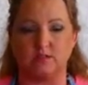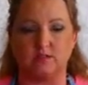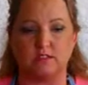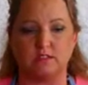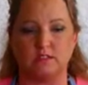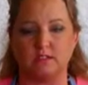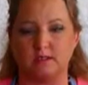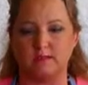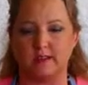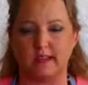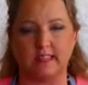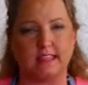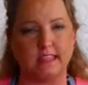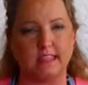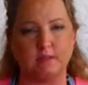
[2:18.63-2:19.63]
I
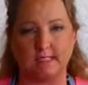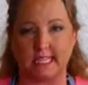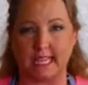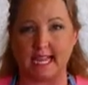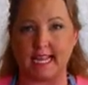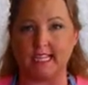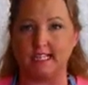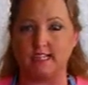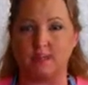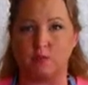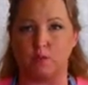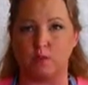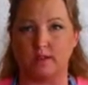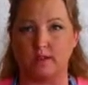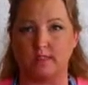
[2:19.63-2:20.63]
think there was 8
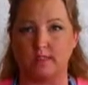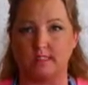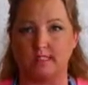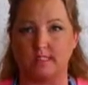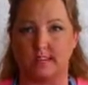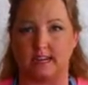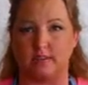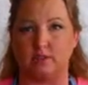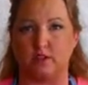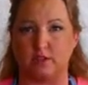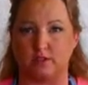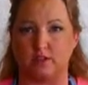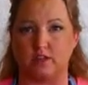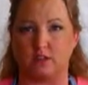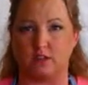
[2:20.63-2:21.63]
oils that I
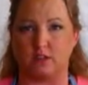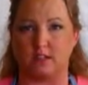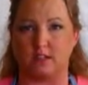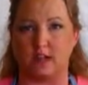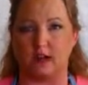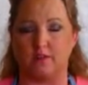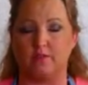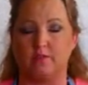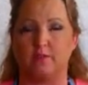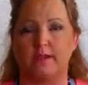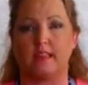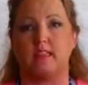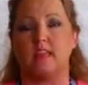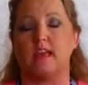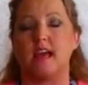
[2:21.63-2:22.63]
started off
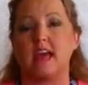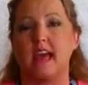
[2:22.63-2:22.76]
with.